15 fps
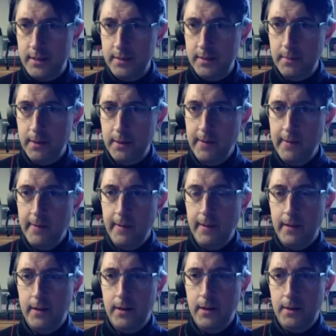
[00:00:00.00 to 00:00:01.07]

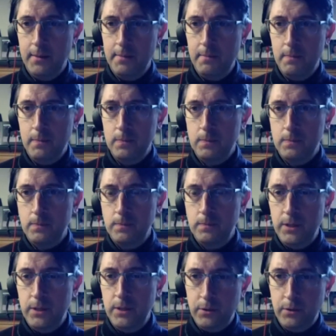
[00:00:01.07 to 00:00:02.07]
you know, you can